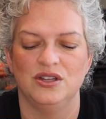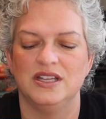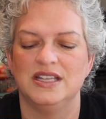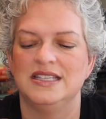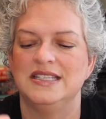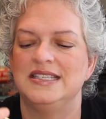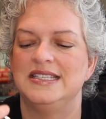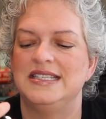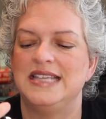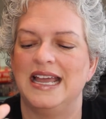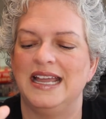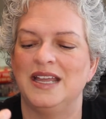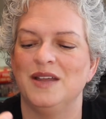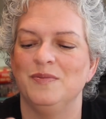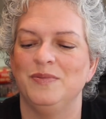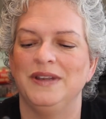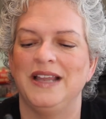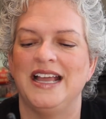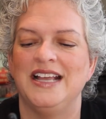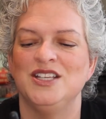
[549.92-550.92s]

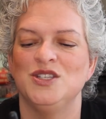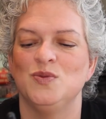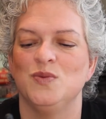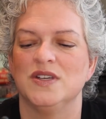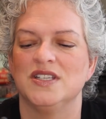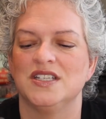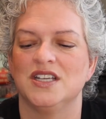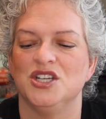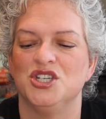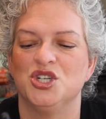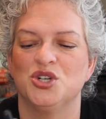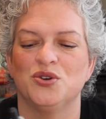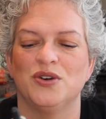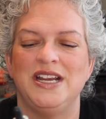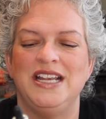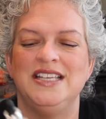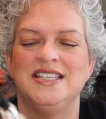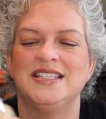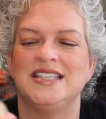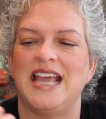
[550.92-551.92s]
2nd place was
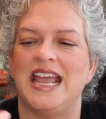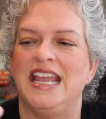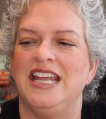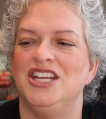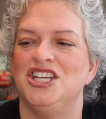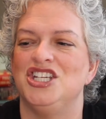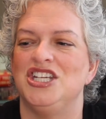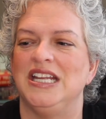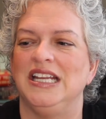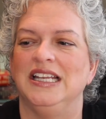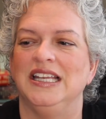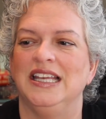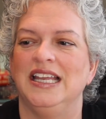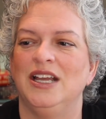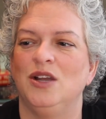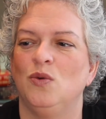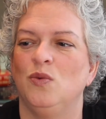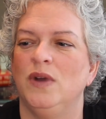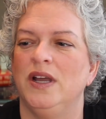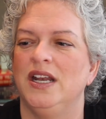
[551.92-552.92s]
Catrice HD
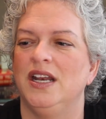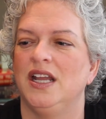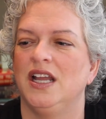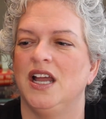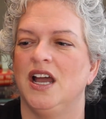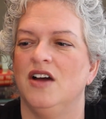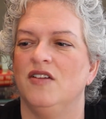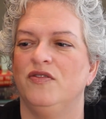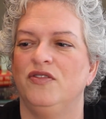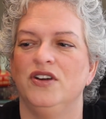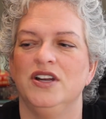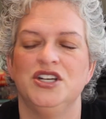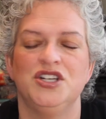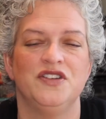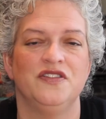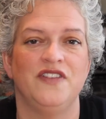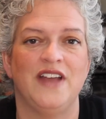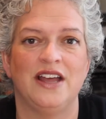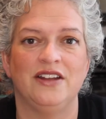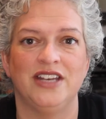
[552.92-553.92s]
Liquid Coverage
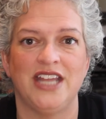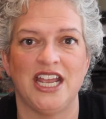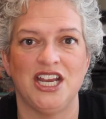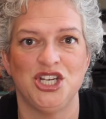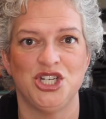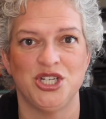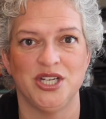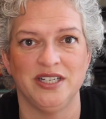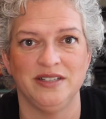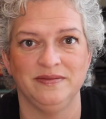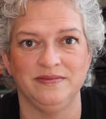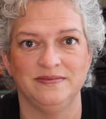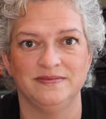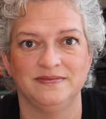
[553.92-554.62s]
foundation.